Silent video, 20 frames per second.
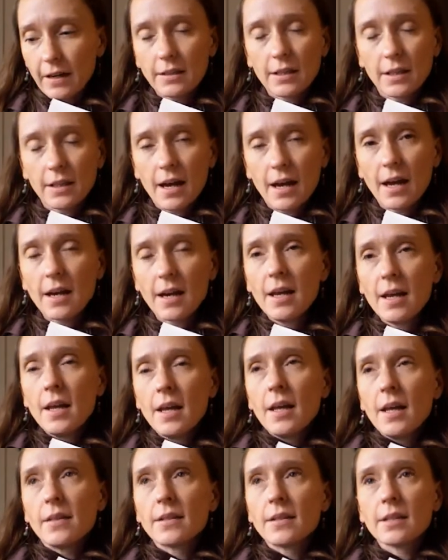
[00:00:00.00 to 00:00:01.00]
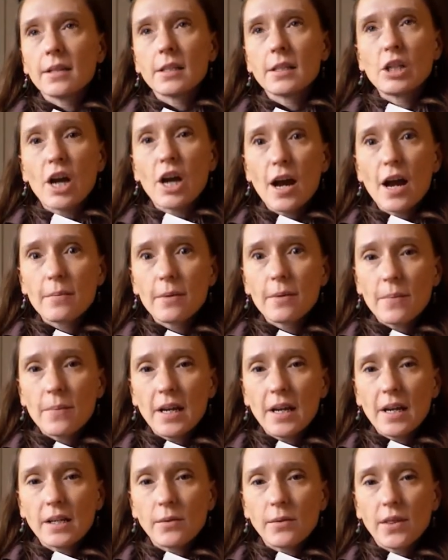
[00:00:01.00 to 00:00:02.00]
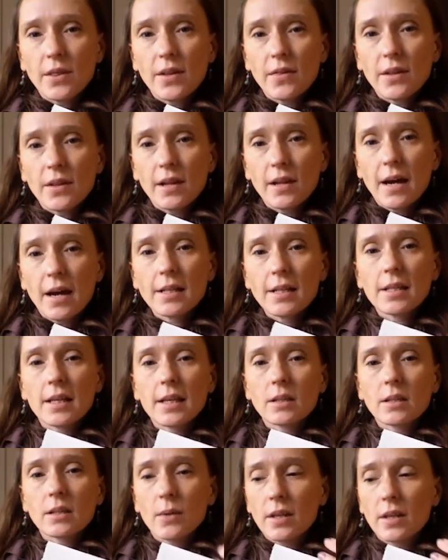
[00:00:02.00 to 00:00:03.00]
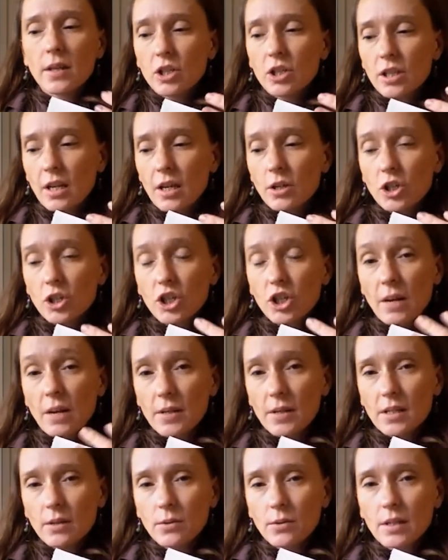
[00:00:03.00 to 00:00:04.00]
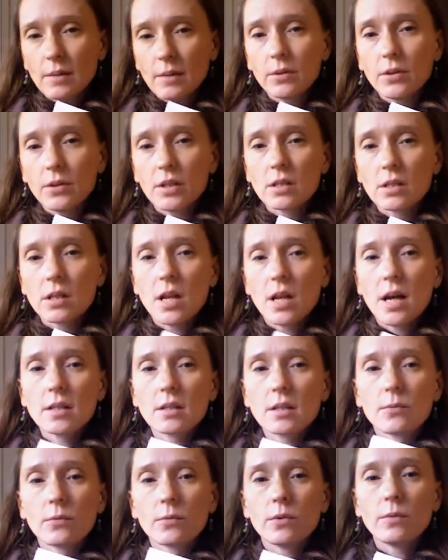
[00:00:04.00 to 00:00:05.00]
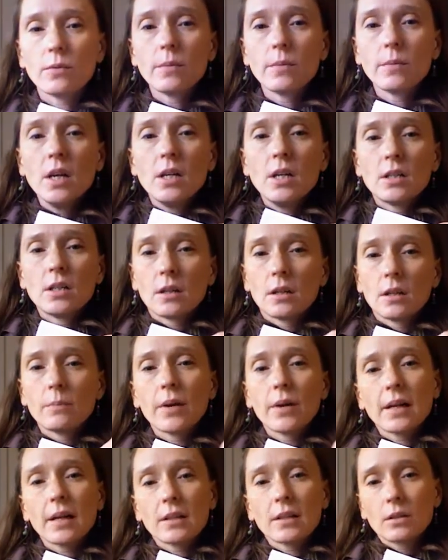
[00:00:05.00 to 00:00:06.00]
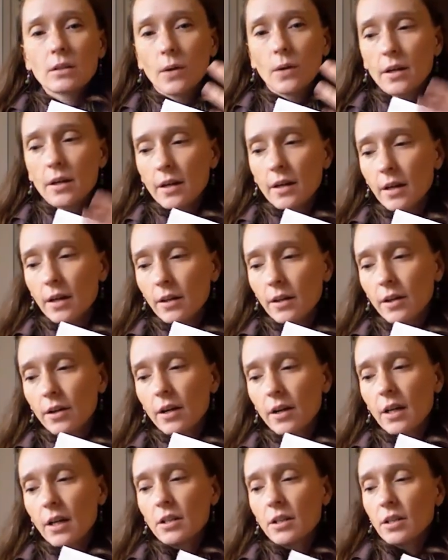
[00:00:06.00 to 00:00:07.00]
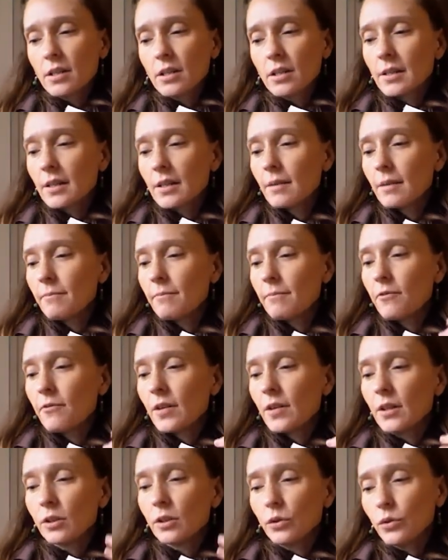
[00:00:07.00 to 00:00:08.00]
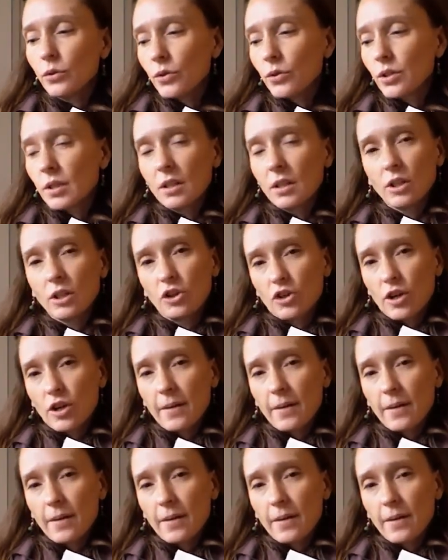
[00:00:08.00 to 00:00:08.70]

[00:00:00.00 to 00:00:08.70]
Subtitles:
that. This is not about painting within the lines. That's why the shape is so simple. There's lots of room to practice watercolor and just feel loose and enjoy.